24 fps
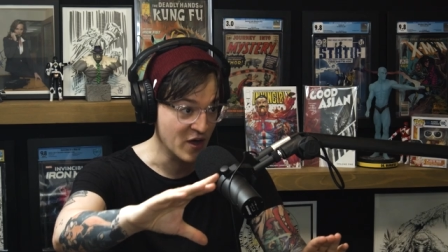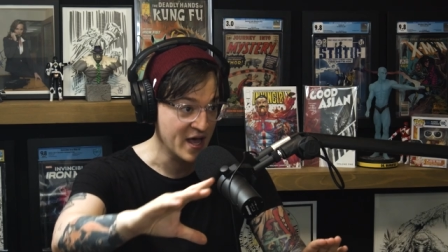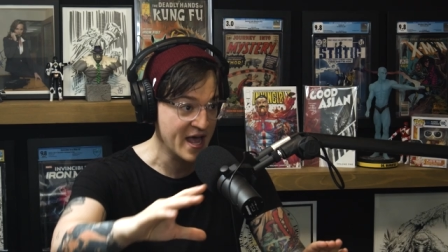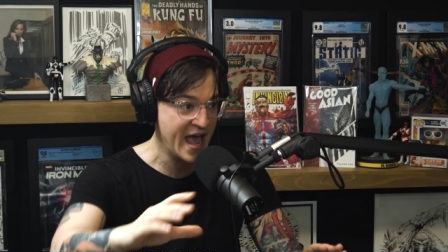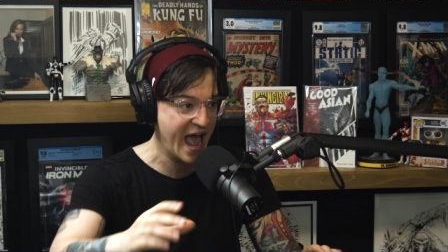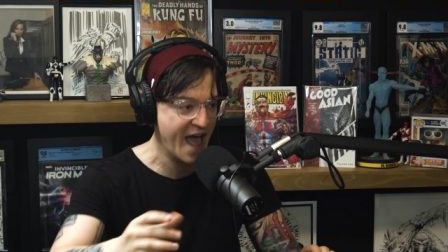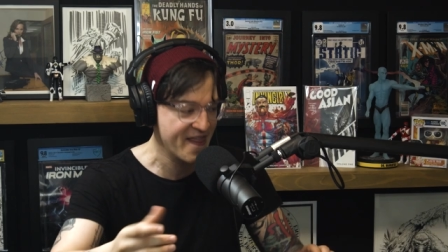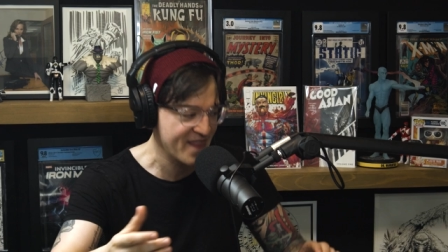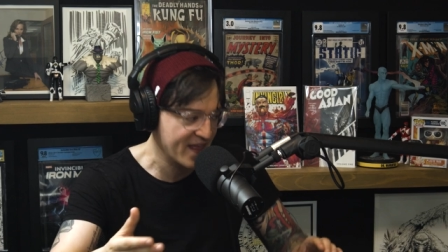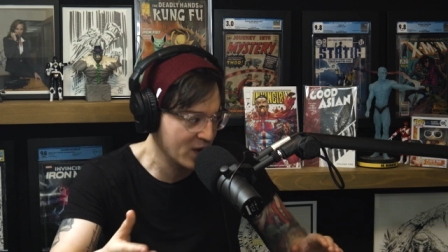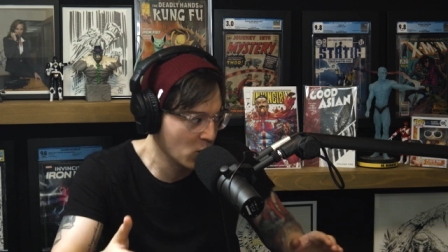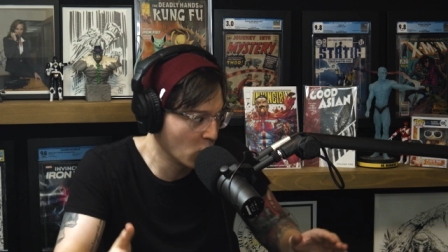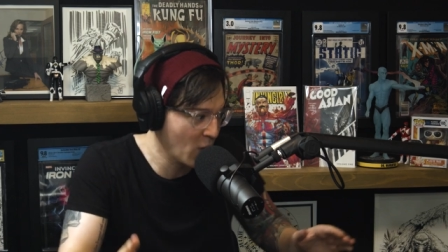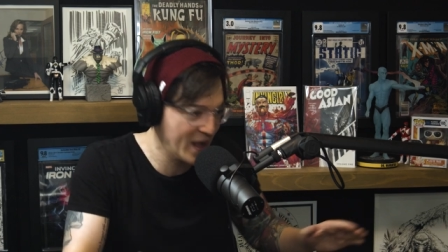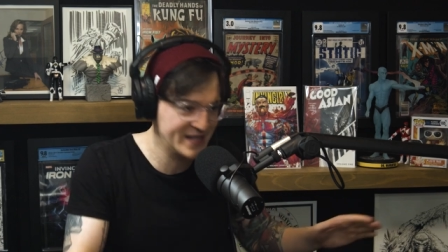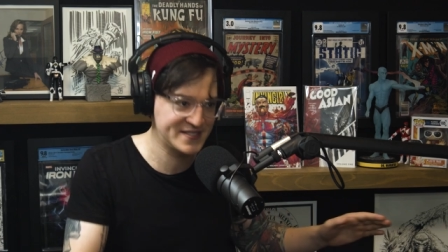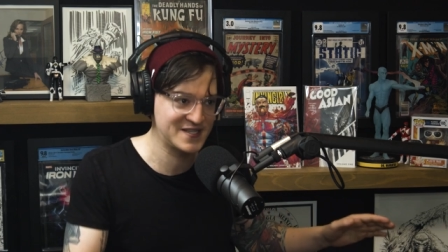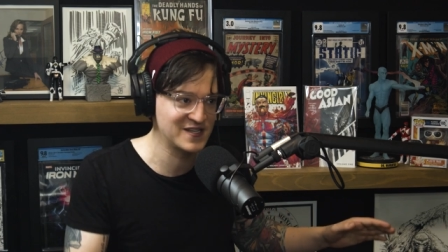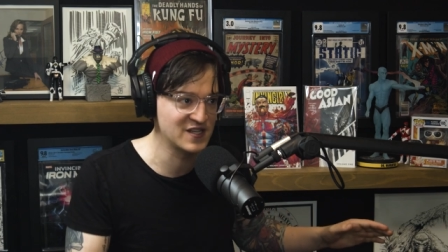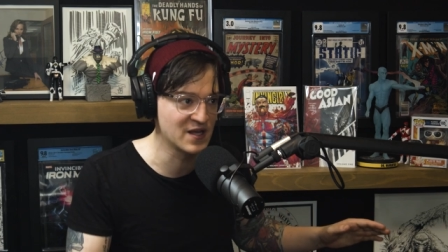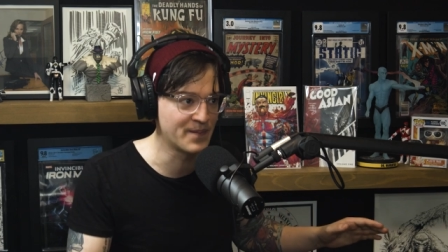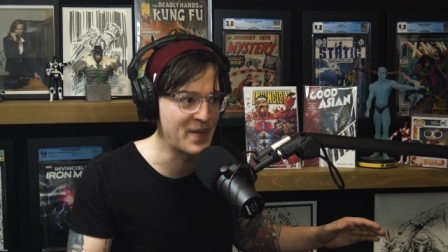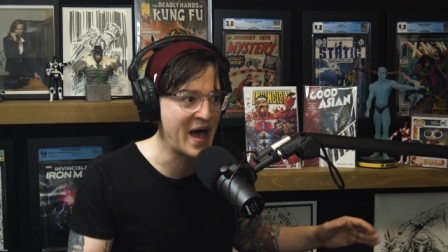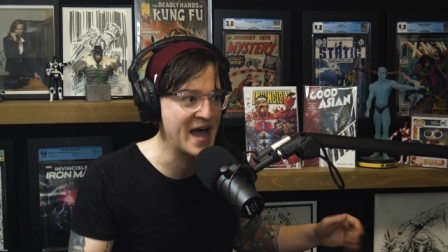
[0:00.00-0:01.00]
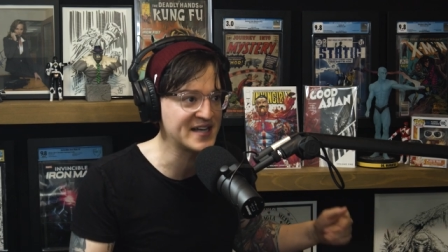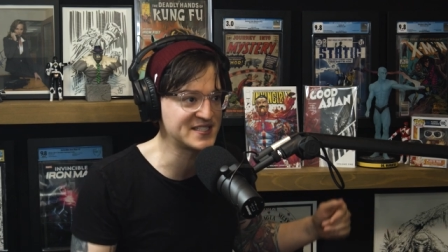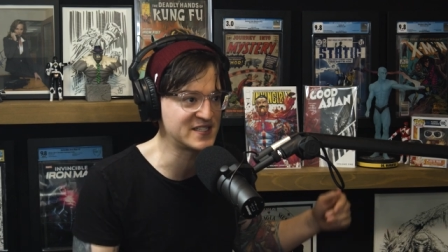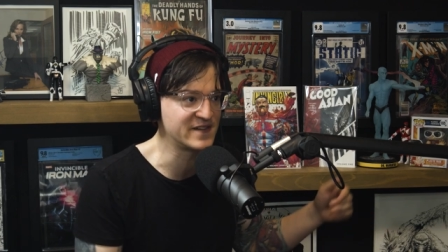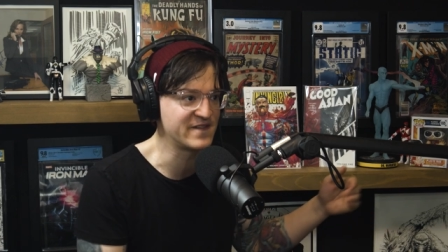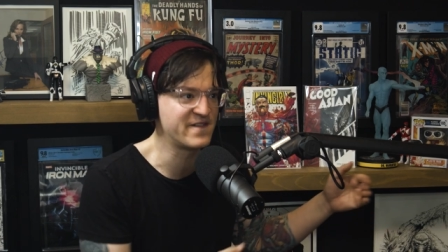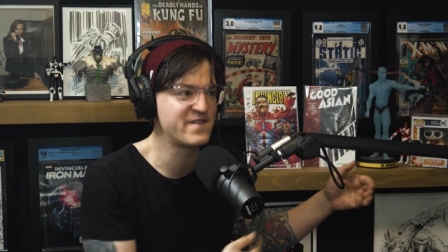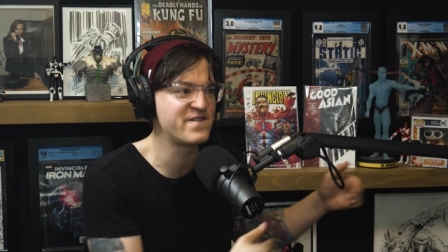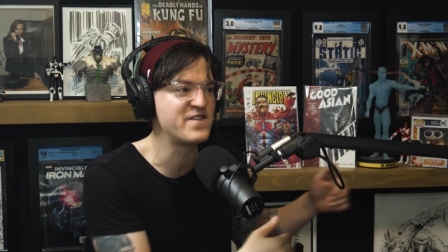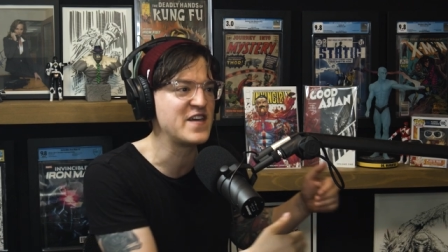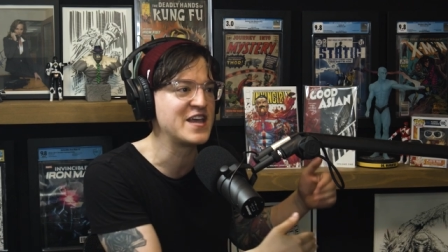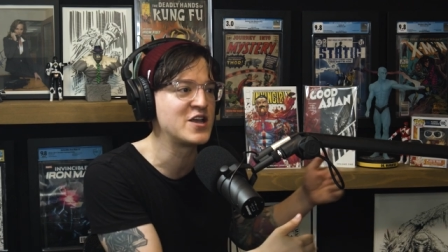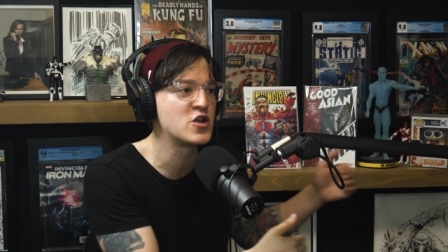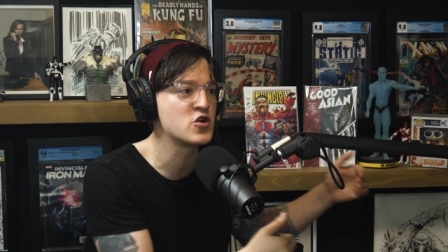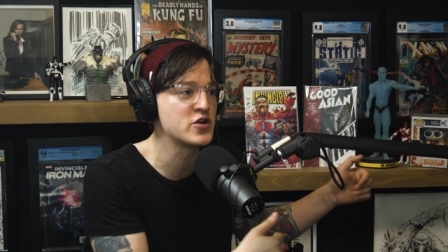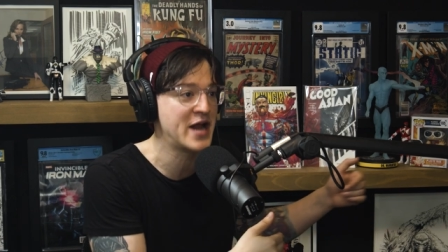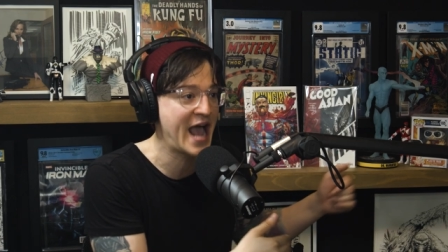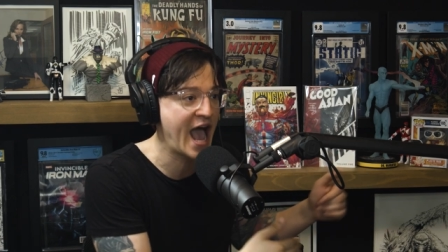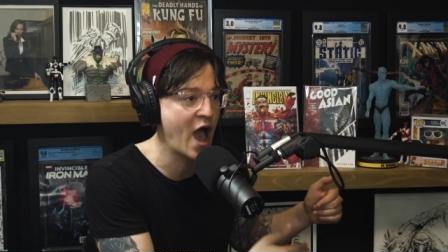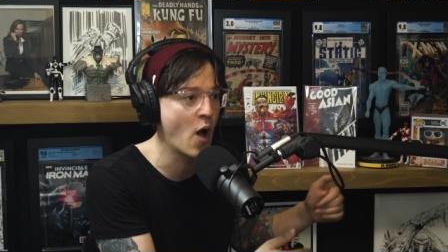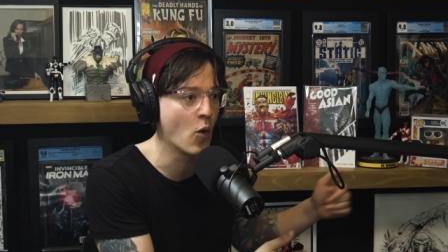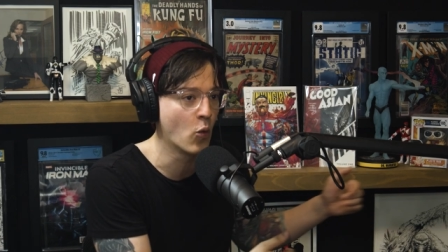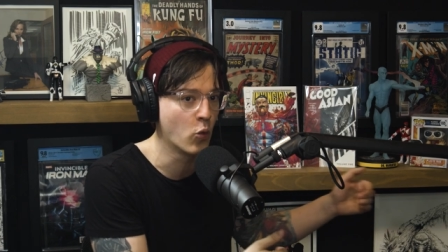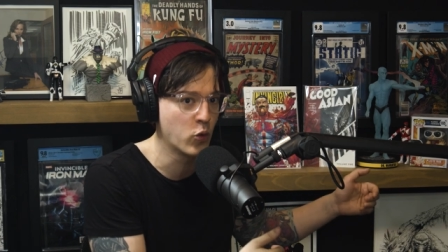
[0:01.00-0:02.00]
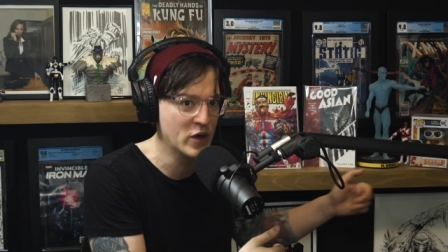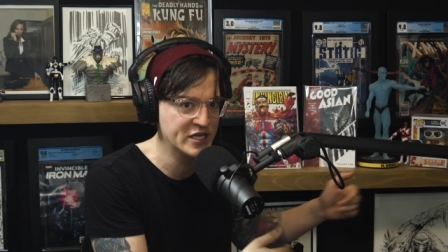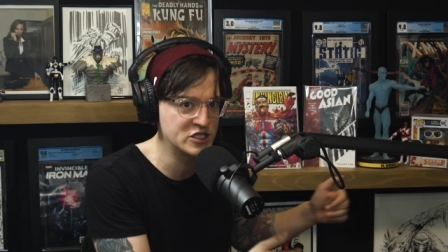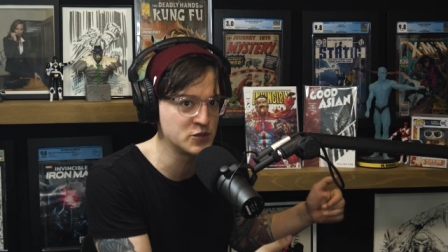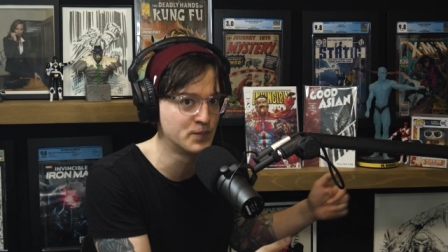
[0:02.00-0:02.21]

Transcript: and then went to the box and figured out which